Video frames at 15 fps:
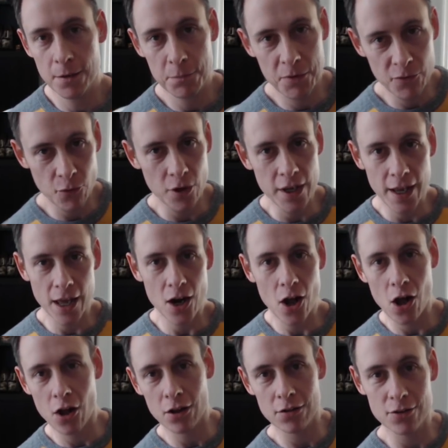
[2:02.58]
you get
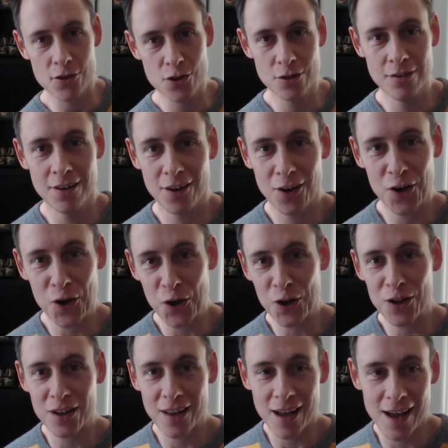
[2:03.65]
all
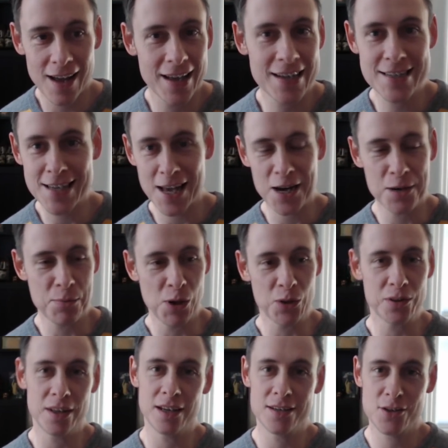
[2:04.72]
excited
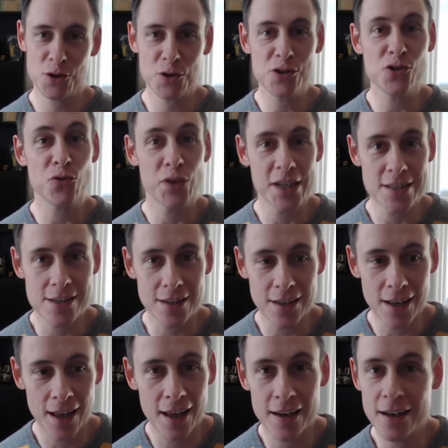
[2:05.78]
about this, there is a
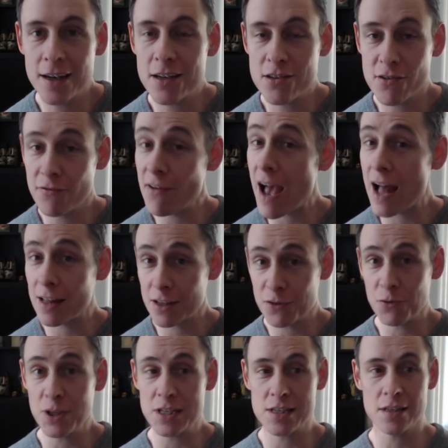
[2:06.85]
reason, and it is a valid
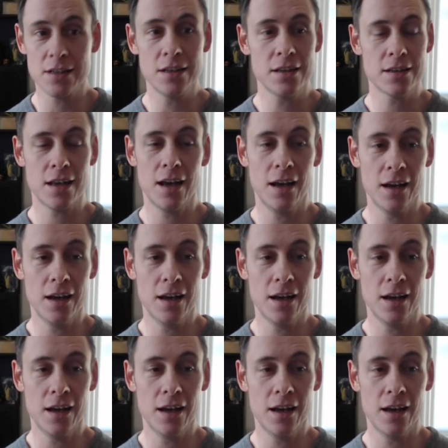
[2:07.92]
reason.